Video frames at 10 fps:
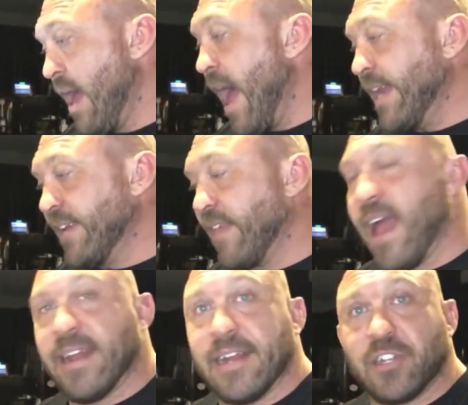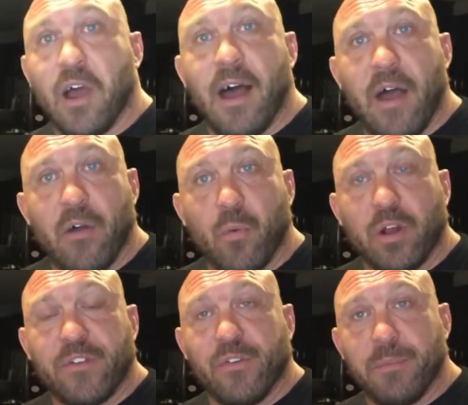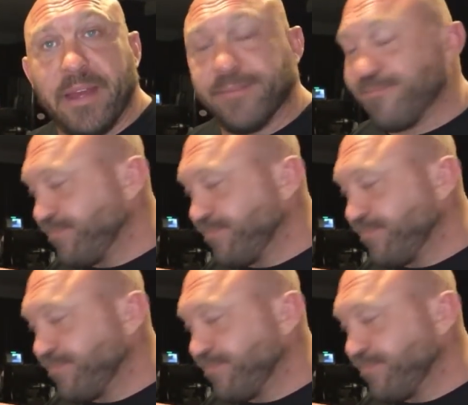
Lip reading: I did that and I saw how it worked for me.